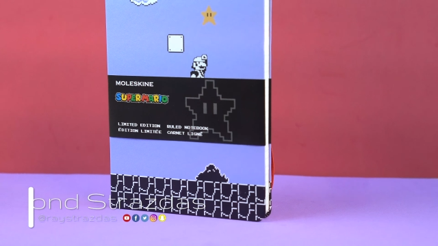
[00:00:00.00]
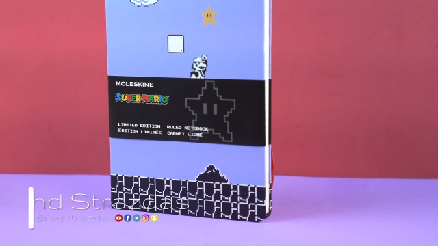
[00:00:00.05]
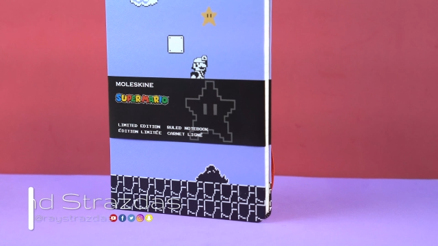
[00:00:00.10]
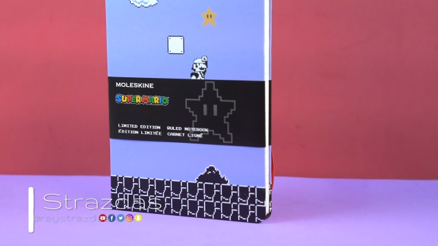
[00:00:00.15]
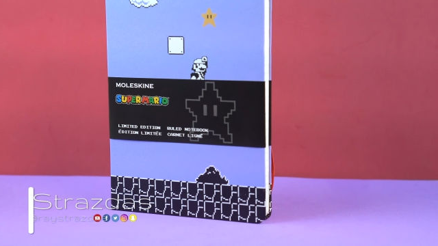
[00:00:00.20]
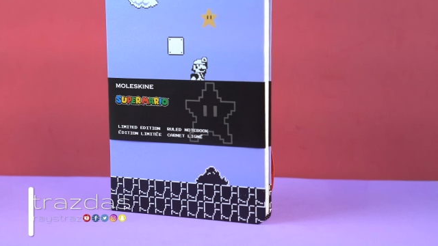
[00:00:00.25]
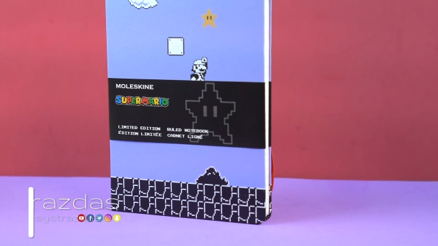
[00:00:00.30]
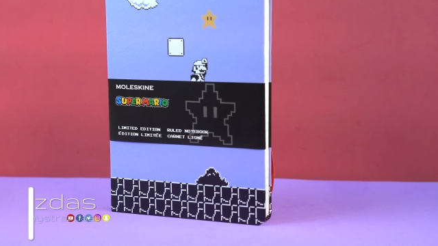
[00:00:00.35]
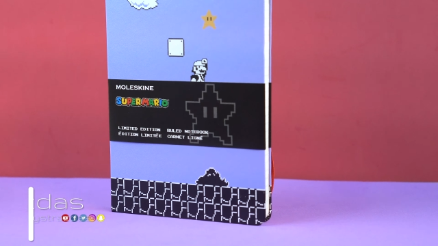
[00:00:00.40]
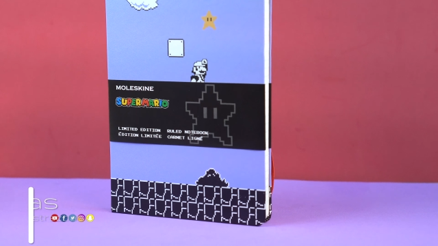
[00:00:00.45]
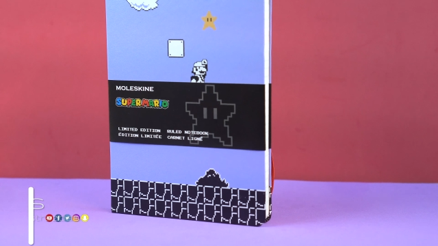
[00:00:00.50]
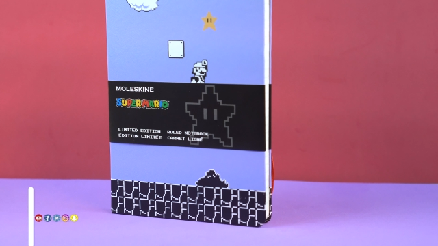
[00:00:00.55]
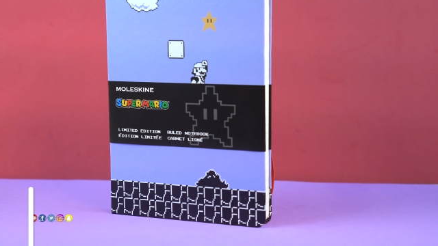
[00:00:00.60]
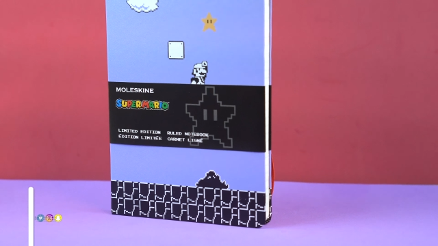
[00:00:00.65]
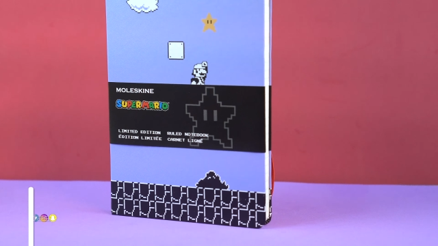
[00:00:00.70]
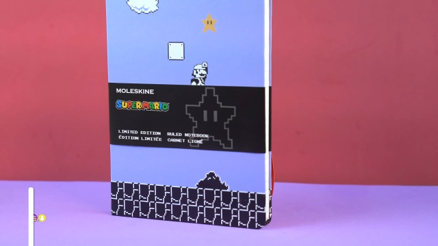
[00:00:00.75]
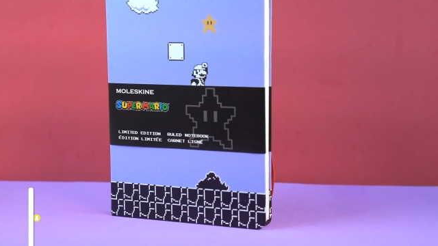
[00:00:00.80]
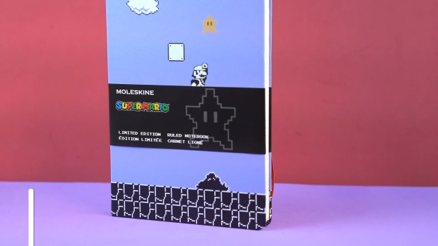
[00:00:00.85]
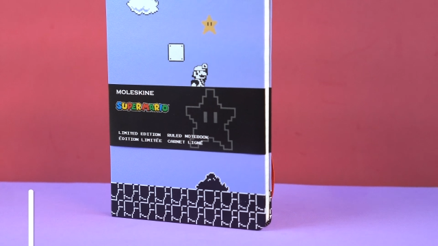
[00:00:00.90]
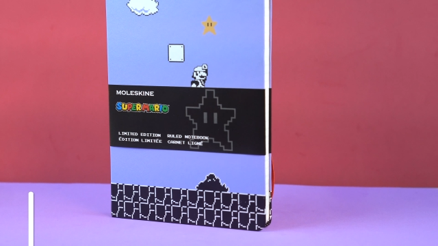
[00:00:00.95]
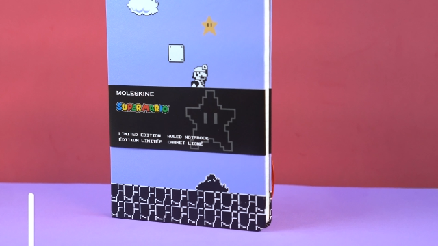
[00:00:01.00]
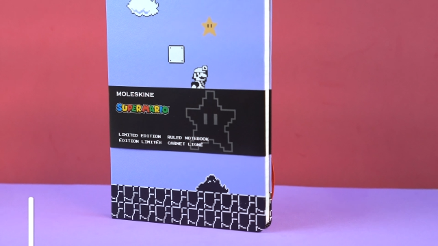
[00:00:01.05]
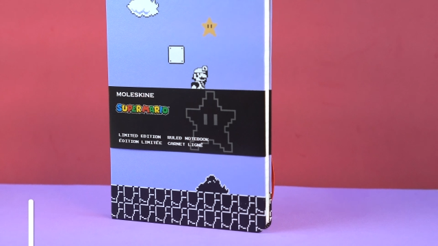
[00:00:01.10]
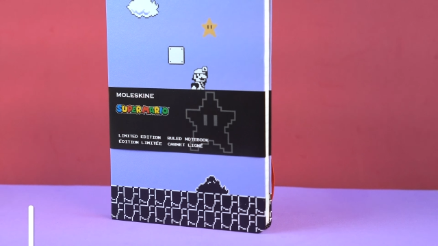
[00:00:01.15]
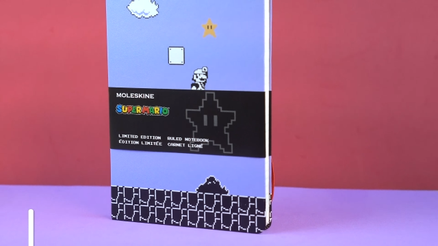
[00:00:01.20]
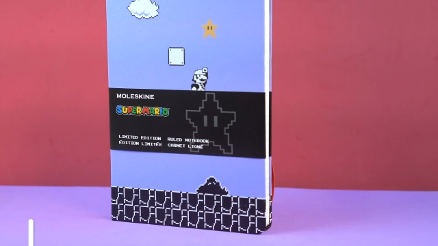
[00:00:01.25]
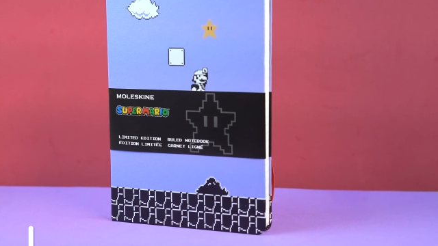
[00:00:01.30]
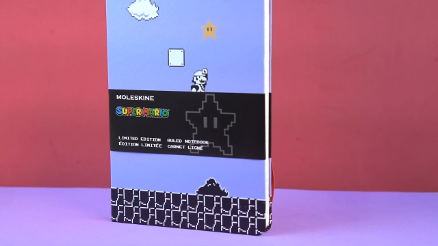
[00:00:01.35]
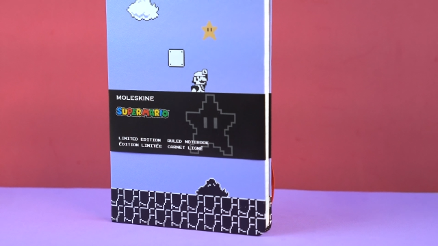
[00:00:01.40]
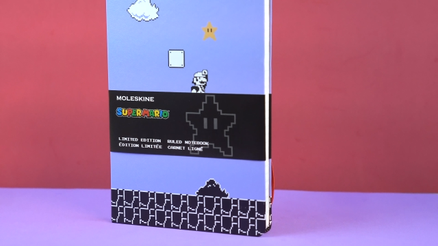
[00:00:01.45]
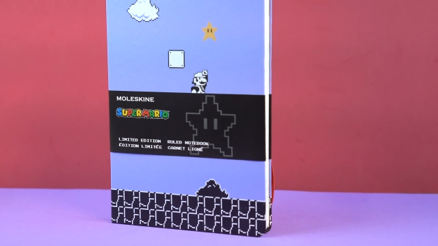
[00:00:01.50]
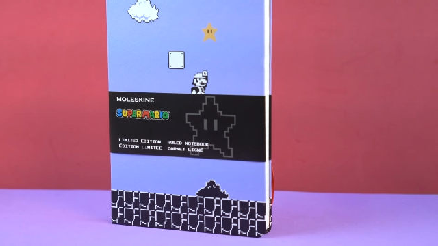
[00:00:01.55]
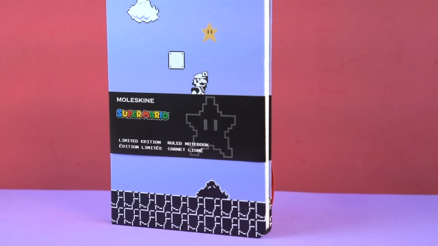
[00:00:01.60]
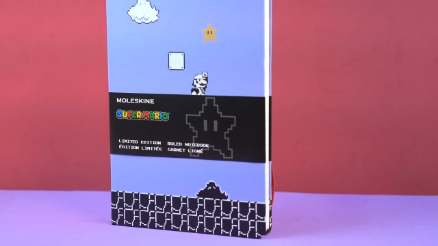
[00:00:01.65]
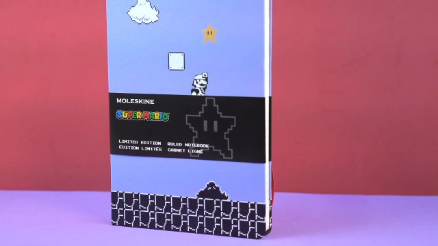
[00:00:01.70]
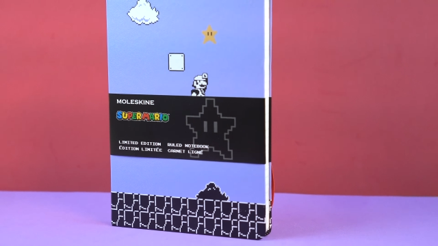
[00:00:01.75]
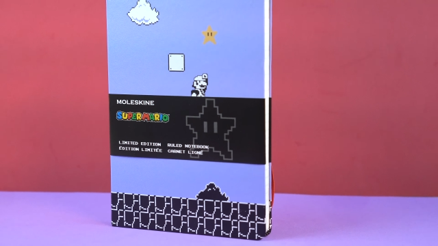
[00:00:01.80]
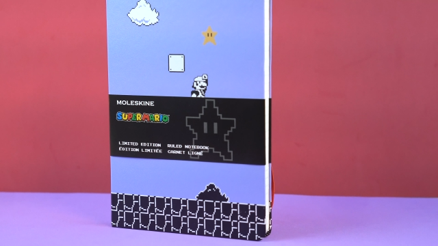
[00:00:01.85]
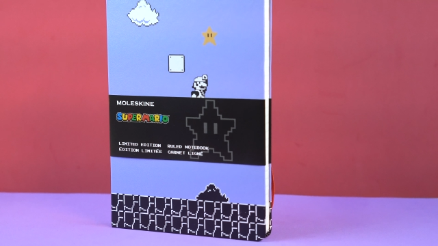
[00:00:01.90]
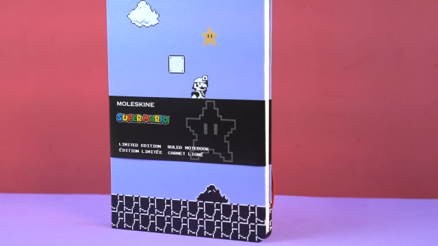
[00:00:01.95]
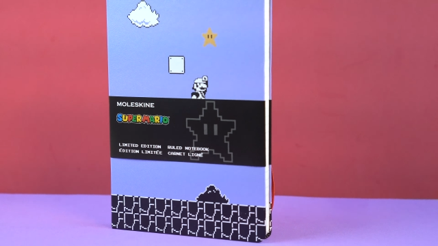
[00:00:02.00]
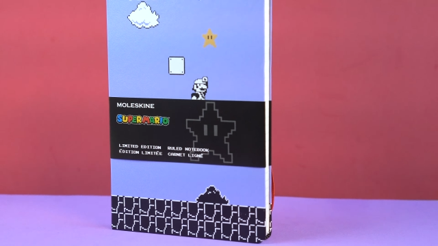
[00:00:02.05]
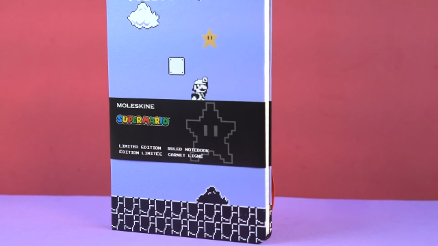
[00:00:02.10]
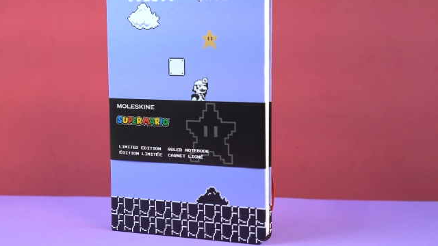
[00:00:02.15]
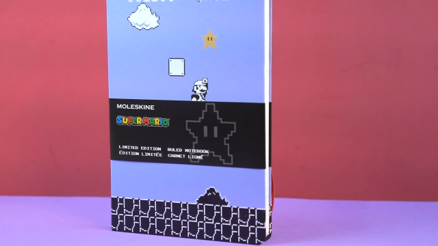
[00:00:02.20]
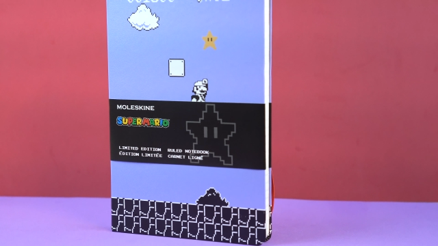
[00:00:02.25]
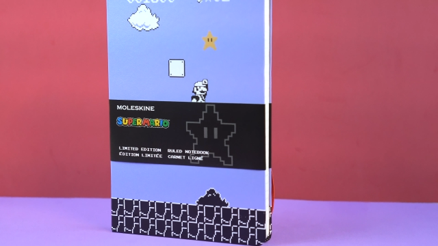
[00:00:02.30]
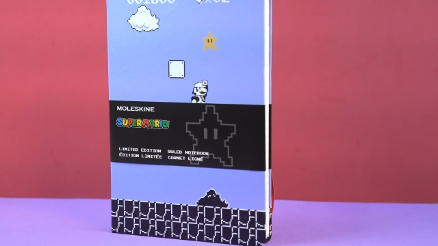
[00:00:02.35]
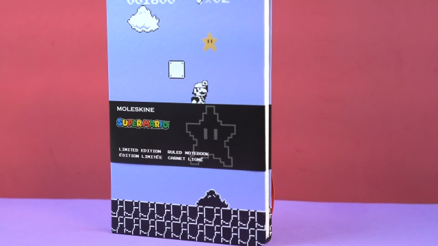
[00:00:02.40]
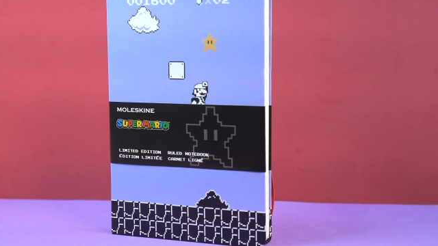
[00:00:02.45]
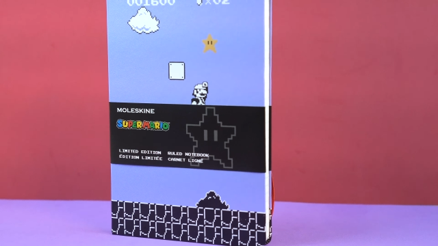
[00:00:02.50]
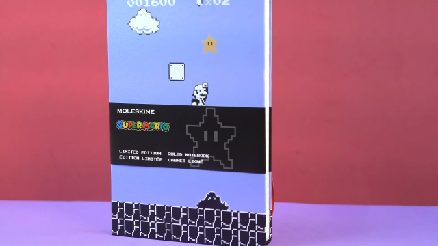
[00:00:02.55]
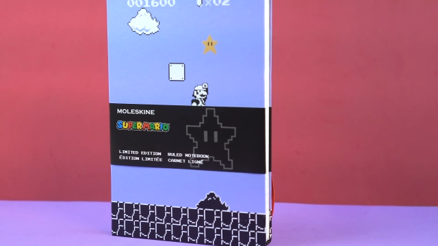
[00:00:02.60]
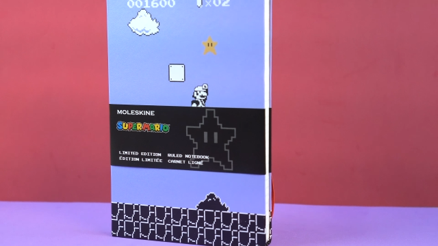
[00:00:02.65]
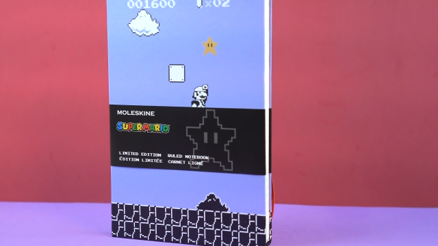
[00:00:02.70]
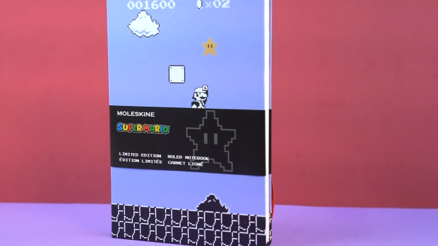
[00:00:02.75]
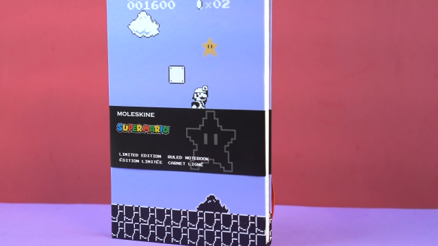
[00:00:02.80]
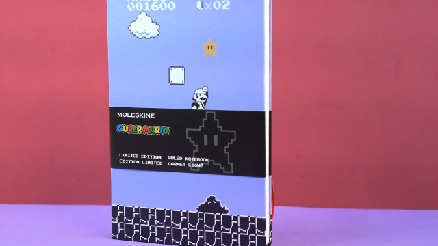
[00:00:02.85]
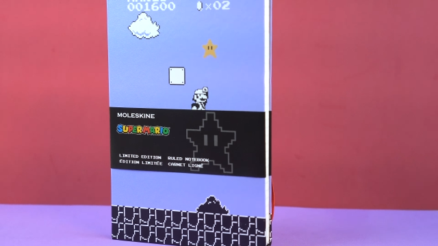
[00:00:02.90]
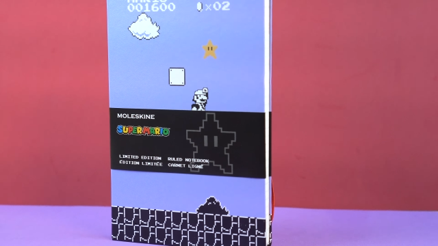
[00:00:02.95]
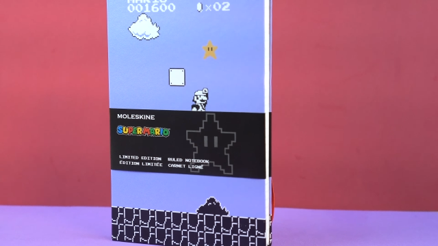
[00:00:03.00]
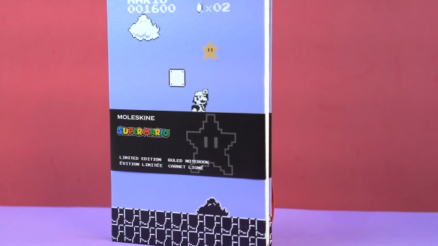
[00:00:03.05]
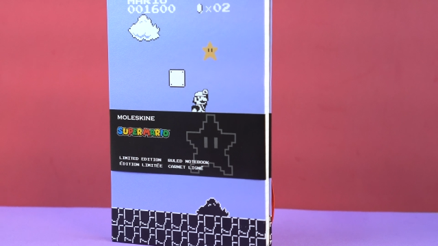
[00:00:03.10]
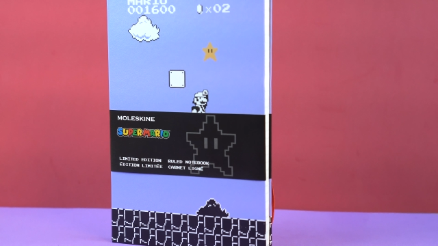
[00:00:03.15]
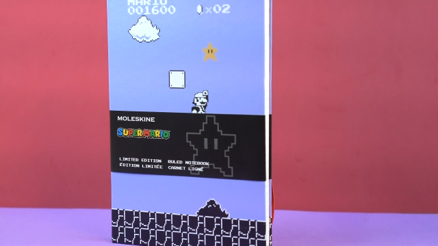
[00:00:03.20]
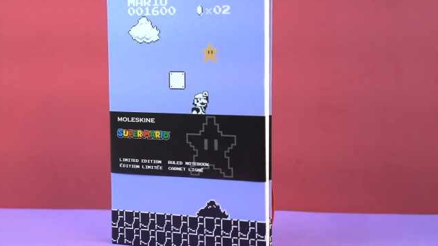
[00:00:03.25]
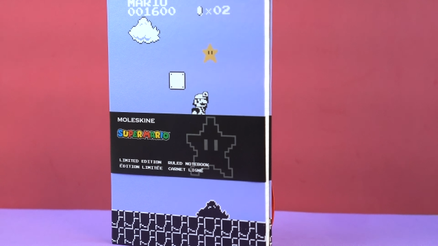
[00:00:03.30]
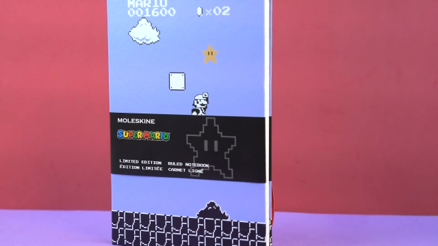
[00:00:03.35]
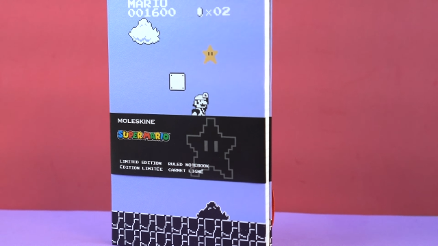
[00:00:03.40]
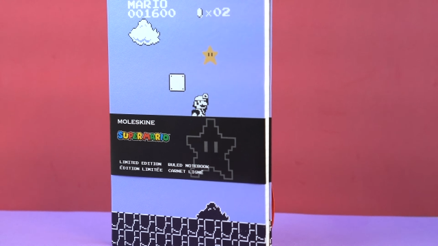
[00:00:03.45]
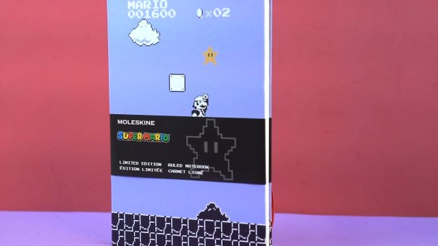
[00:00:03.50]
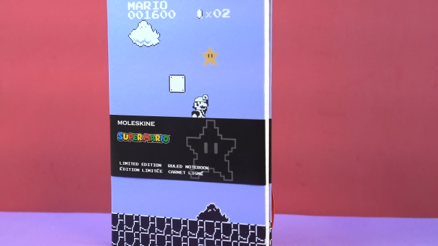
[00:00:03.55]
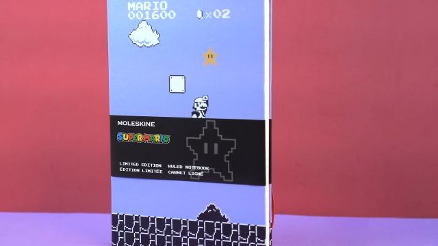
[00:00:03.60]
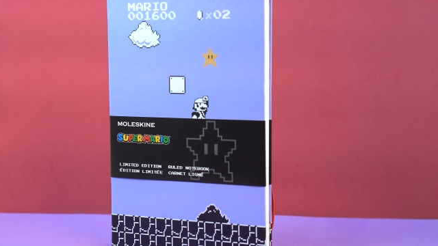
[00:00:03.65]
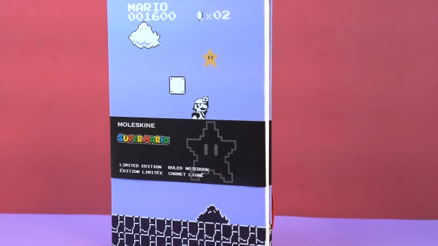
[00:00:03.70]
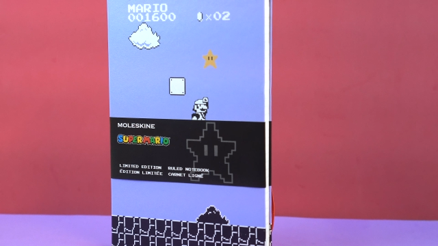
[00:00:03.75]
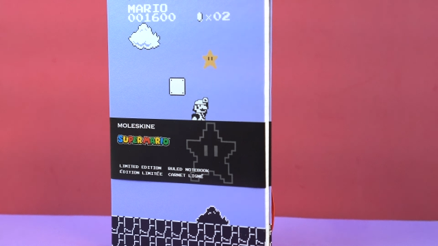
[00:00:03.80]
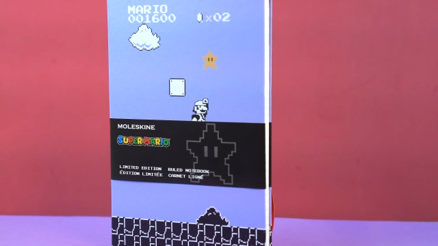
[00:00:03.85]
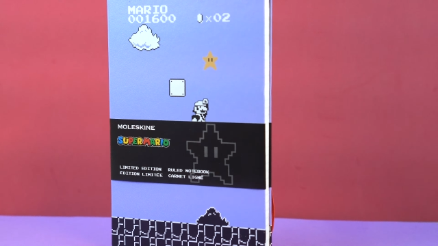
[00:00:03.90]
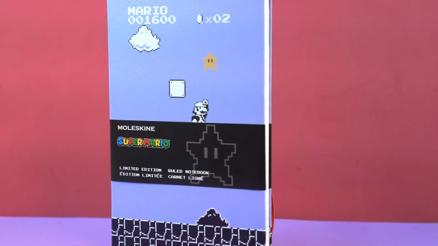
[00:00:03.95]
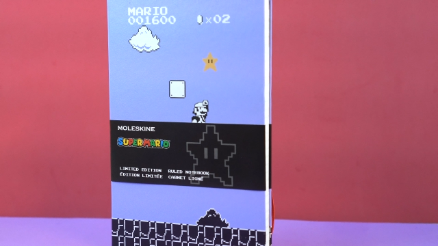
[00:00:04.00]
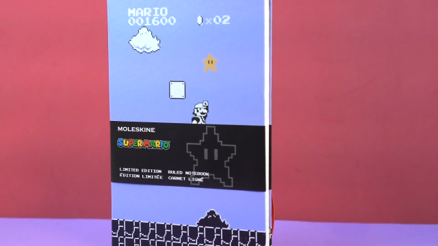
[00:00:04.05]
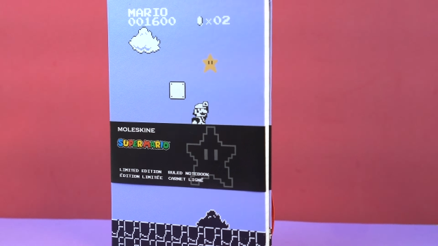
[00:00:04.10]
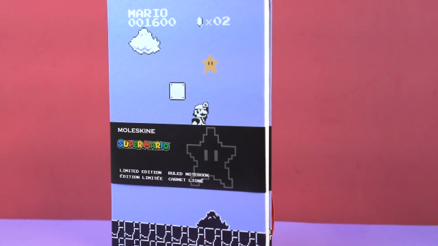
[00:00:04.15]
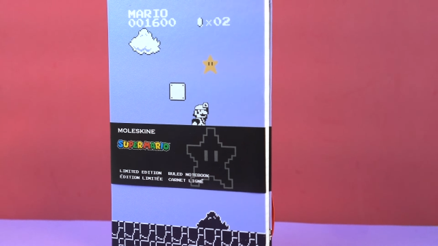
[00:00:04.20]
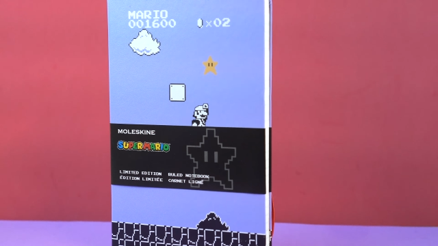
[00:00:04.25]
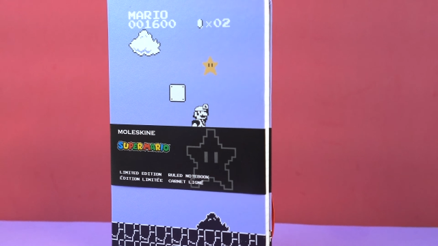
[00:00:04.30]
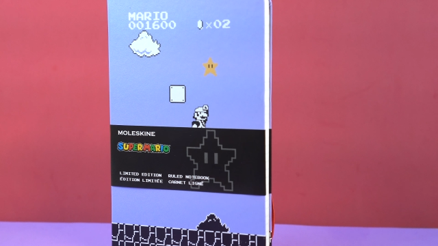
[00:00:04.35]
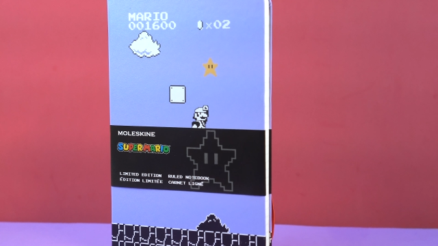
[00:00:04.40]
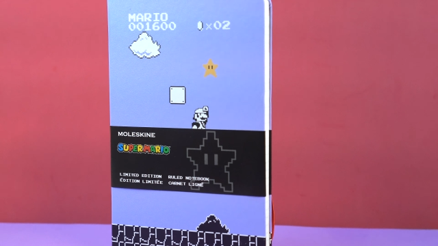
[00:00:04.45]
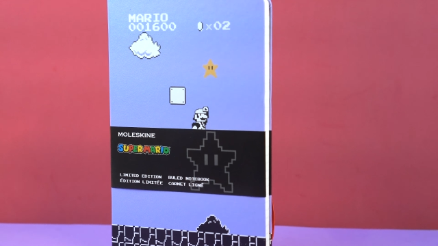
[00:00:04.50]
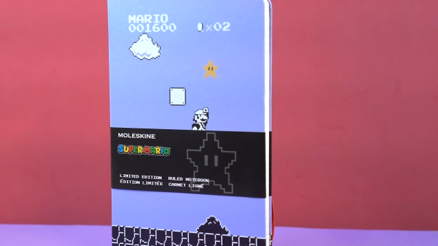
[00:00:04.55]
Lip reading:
Nobody's mouth can be seen.